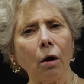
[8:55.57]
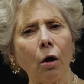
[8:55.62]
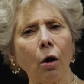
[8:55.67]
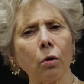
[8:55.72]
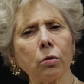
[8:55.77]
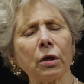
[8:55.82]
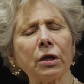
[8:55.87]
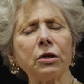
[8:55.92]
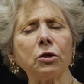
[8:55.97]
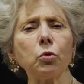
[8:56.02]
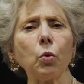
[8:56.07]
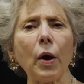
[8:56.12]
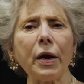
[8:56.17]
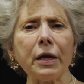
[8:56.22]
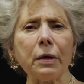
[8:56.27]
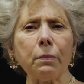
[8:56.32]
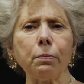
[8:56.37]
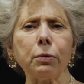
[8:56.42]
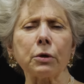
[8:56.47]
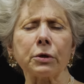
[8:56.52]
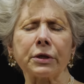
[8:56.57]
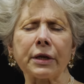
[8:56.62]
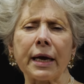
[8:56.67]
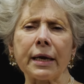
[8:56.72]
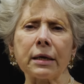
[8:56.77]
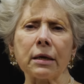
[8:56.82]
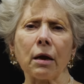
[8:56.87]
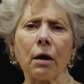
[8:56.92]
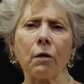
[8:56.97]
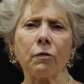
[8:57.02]
Only
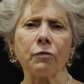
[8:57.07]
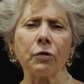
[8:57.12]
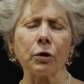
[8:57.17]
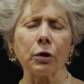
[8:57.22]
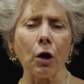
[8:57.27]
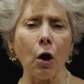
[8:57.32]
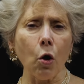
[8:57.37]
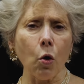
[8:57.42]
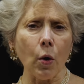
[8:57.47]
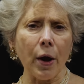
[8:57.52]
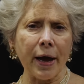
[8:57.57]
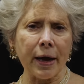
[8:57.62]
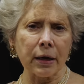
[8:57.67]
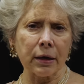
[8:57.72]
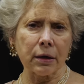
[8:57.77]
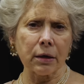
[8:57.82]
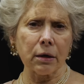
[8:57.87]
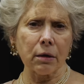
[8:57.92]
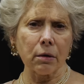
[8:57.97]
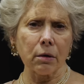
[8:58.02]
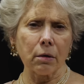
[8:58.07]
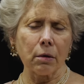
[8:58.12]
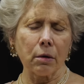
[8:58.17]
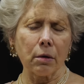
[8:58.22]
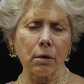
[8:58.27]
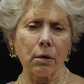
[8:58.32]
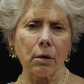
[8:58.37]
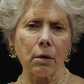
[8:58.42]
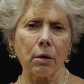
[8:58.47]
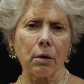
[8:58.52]
20% of the low-end
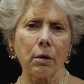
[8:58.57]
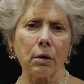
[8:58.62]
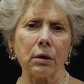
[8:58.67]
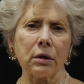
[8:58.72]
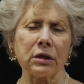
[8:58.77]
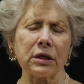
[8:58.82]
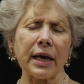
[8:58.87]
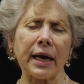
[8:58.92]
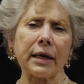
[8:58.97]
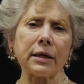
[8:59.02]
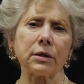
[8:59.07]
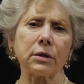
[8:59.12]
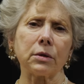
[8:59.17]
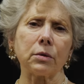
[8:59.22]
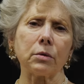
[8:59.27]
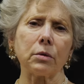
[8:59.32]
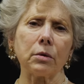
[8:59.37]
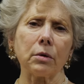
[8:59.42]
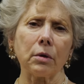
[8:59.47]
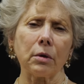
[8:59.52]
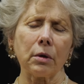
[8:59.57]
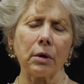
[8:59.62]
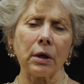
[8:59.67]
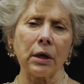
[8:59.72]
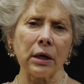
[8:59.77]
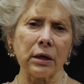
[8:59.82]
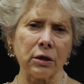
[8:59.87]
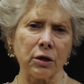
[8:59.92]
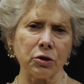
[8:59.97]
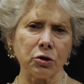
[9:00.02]
sex
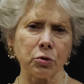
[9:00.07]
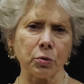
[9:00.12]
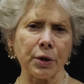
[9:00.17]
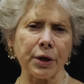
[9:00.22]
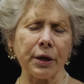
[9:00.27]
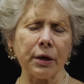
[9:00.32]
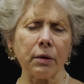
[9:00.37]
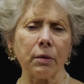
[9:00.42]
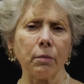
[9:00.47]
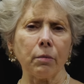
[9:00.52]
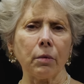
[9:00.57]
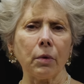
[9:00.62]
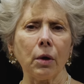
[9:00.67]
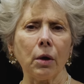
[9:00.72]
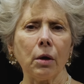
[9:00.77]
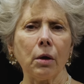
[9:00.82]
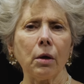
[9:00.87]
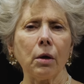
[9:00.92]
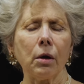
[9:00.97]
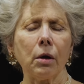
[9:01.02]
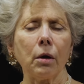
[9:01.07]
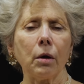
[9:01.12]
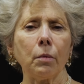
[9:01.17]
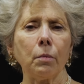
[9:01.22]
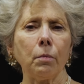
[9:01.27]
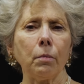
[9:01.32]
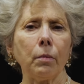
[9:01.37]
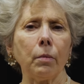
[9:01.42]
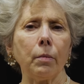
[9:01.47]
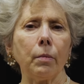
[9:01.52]
industry,
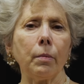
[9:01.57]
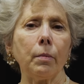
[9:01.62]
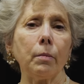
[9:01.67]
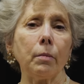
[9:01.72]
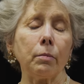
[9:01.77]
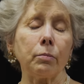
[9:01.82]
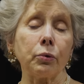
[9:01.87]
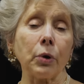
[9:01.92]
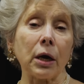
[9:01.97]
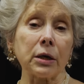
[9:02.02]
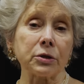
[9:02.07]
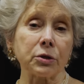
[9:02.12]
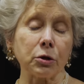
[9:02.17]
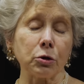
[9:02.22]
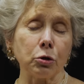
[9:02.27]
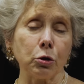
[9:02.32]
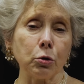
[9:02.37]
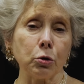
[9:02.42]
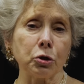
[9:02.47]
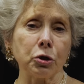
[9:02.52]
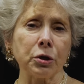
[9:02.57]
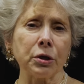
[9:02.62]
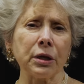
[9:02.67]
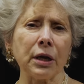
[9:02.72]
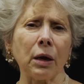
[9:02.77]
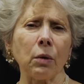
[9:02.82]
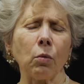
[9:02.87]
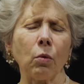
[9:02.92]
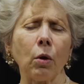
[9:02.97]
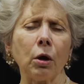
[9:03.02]
prostitution
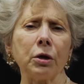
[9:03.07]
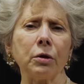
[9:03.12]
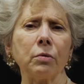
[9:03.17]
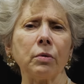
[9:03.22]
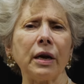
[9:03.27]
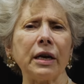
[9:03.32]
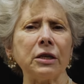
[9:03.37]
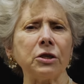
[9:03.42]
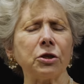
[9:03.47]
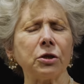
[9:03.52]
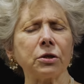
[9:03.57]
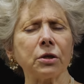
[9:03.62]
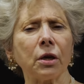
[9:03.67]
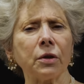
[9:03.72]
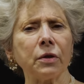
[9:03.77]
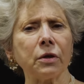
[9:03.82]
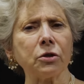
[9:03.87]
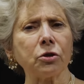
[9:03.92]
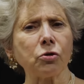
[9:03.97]
that one arranges on the